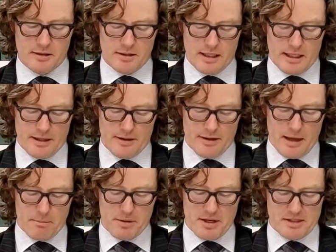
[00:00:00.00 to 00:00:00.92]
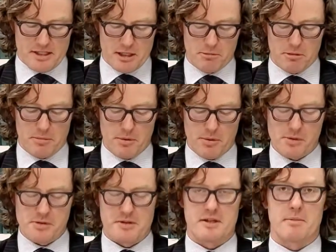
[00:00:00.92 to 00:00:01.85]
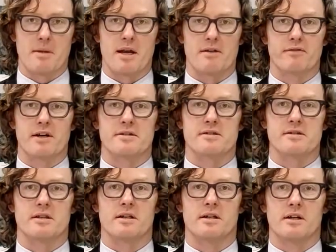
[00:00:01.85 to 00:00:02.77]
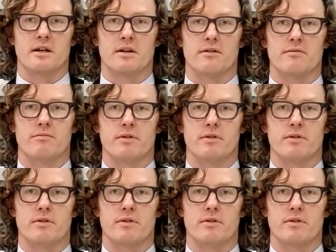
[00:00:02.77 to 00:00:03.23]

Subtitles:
that being cerebral palsy that manifests in a